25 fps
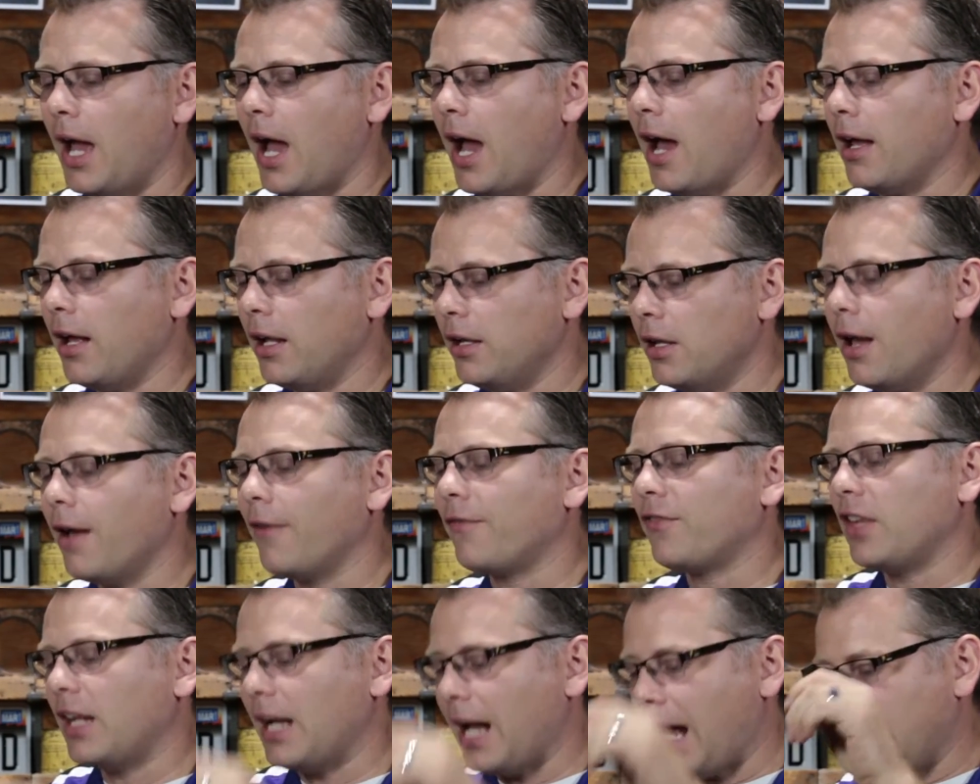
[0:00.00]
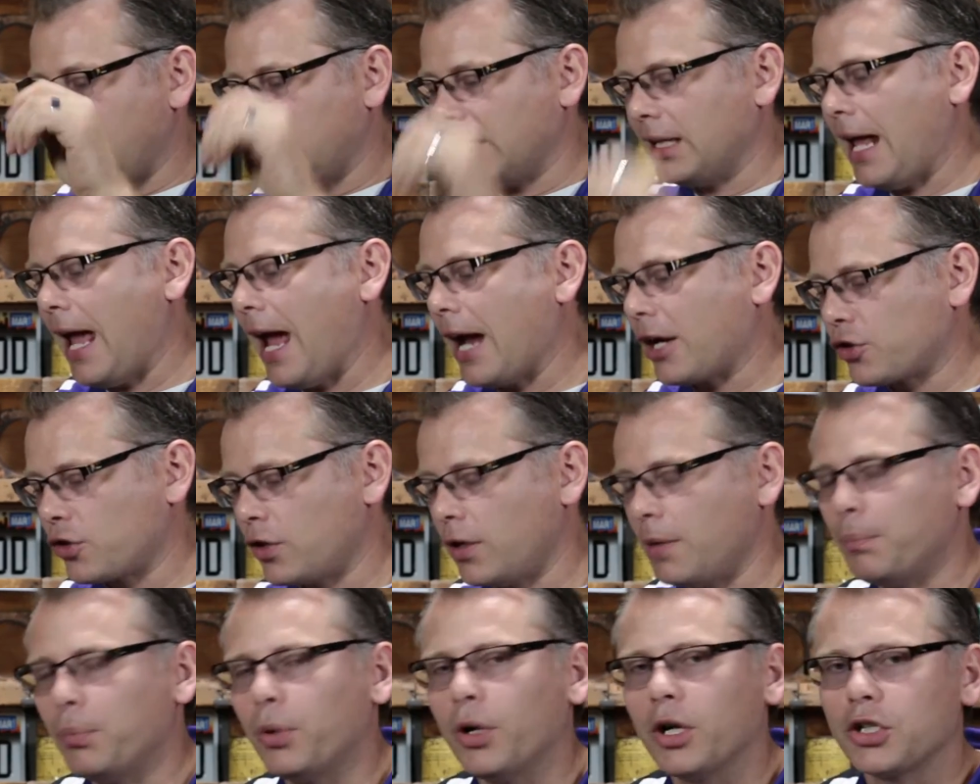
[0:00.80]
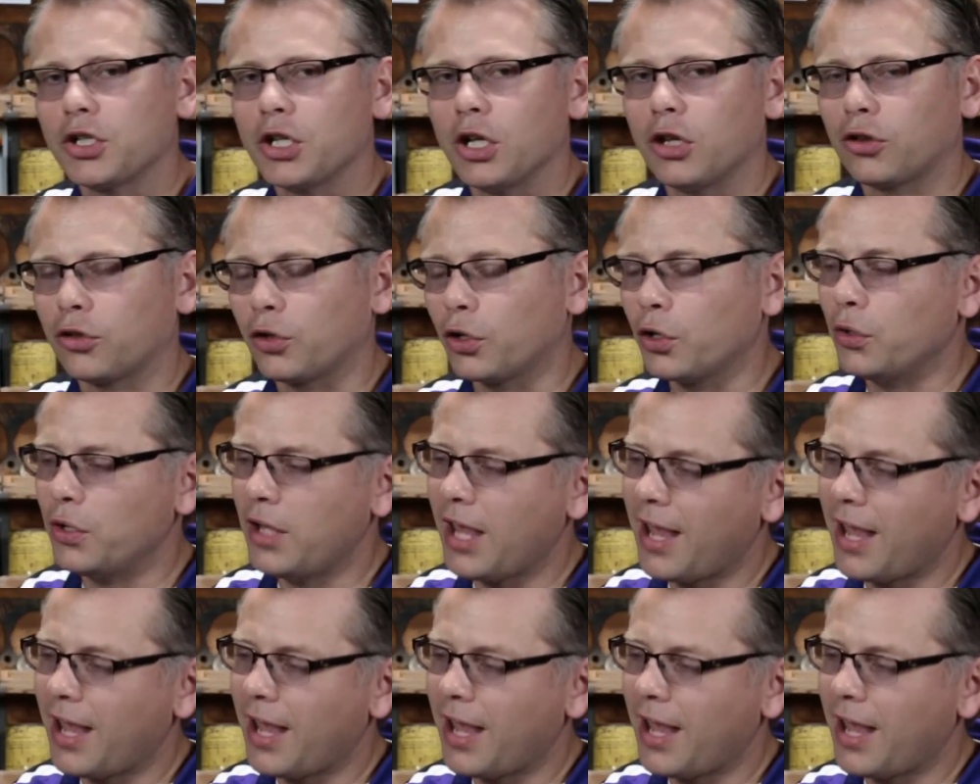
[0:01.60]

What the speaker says: enough that I could actually push it through.